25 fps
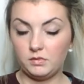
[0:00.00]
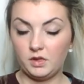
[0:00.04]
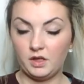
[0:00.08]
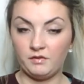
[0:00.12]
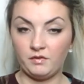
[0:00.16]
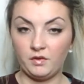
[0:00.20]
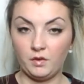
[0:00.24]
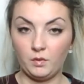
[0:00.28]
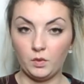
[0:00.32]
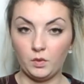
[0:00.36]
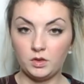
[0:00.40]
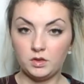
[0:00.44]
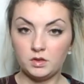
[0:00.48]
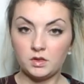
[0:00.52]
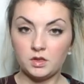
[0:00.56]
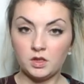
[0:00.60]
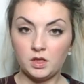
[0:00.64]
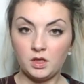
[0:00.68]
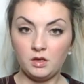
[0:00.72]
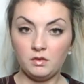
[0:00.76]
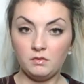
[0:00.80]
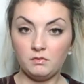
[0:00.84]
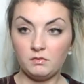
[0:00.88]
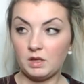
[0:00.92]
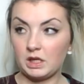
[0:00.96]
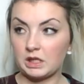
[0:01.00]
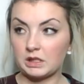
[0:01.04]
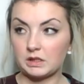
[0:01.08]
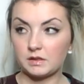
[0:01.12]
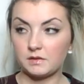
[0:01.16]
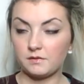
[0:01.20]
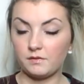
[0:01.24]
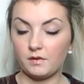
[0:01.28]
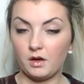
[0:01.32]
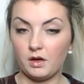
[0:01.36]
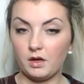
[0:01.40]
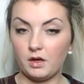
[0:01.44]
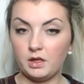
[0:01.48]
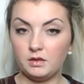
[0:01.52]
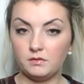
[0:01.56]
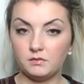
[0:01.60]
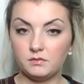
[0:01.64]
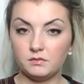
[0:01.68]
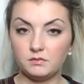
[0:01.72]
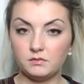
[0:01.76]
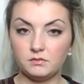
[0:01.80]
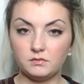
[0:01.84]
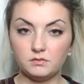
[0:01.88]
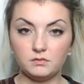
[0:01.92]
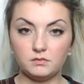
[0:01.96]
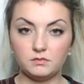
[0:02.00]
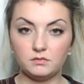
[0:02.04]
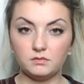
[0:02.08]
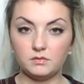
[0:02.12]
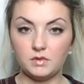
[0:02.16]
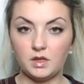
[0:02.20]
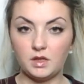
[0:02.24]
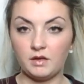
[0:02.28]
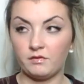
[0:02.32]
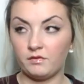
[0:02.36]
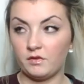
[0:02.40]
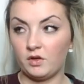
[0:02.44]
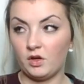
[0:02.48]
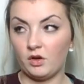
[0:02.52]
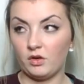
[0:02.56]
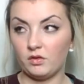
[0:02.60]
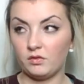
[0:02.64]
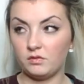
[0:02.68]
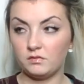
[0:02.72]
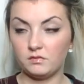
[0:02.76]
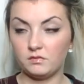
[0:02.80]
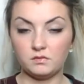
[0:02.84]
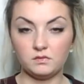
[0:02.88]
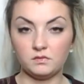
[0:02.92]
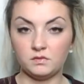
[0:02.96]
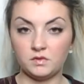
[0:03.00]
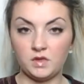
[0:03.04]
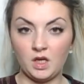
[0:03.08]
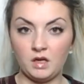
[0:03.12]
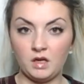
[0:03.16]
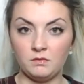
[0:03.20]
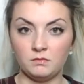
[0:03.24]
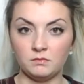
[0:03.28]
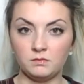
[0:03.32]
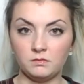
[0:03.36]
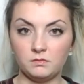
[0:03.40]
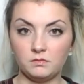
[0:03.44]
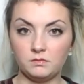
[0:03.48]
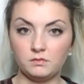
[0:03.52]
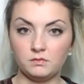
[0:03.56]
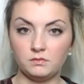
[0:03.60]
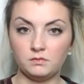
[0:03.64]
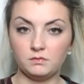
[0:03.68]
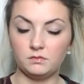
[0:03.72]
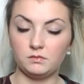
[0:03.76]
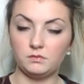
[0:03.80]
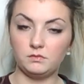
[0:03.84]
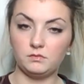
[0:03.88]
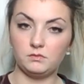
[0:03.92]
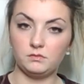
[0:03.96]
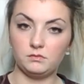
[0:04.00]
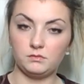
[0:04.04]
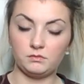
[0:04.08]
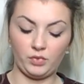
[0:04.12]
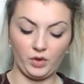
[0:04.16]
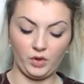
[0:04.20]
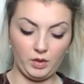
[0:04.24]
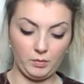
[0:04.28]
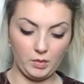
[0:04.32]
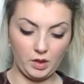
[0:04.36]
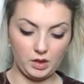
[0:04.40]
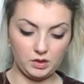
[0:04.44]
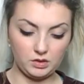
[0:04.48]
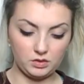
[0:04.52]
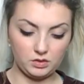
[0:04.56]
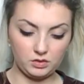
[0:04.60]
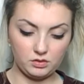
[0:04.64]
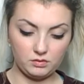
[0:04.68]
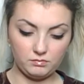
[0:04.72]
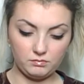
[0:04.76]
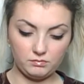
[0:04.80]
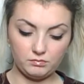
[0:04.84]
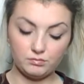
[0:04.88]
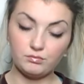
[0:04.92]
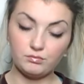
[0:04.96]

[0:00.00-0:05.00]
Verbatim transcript: If you want to, that's fine. If not, don't, pretty much.